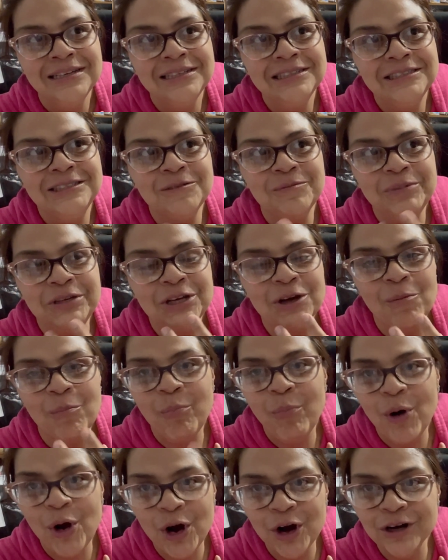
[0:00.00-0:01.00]
to be a
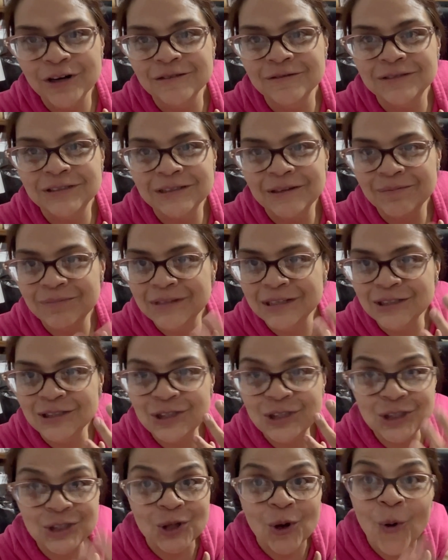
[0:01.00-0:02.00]
part of something
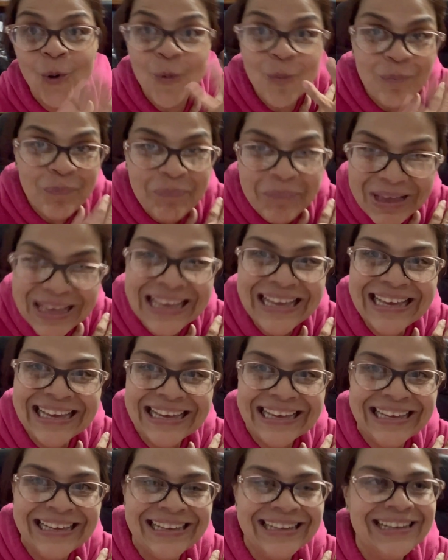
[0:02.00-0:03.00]
so
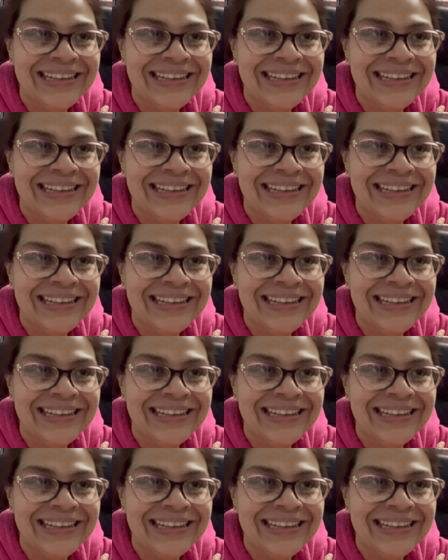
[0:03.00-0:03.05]
big,